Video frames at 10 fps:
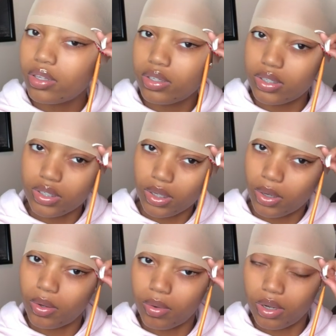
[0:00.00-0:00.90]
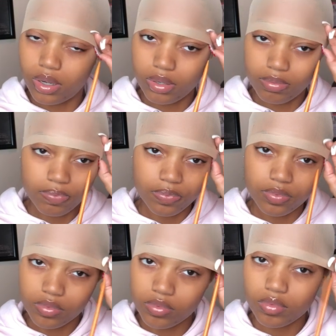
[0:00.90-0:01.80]
So
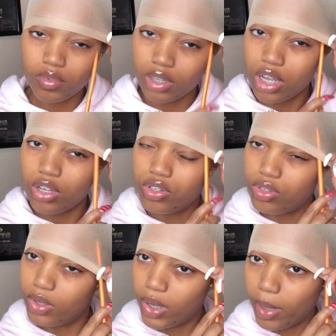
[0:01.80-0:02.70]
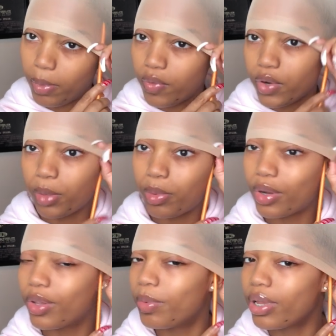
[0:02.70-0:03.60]
you should do that before you put
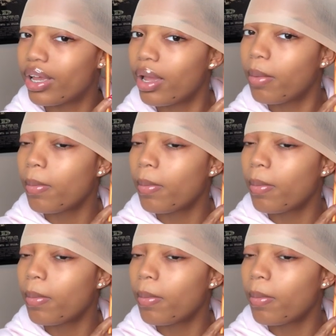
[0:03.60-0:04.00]
on the wig cap.